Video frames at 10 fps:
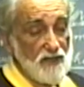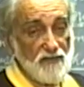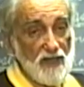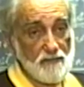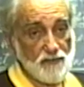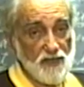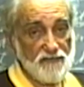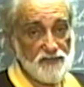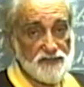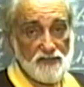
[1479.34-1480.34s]
In that
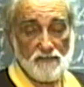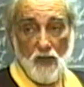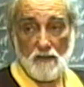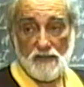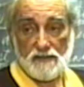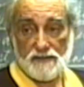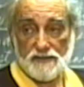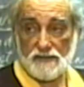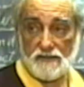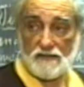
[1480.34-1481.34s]
briefest of
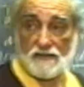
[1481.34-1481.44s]
moments,